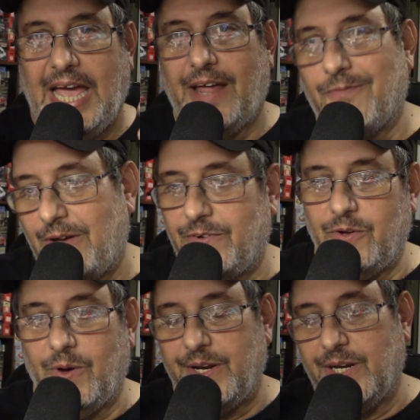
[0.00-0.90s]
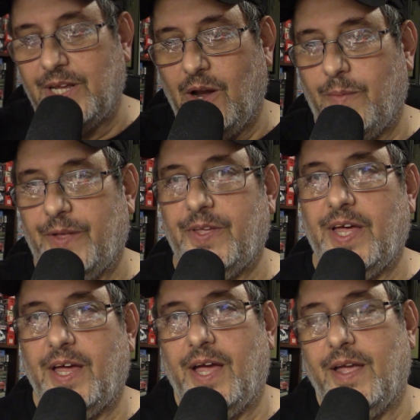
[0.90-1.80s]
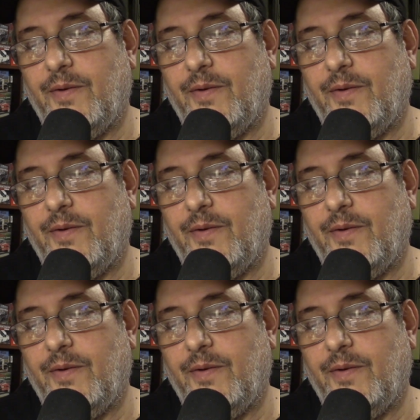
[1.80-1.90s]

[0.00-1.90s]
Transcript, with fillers: ad revenue. I didn't care about that.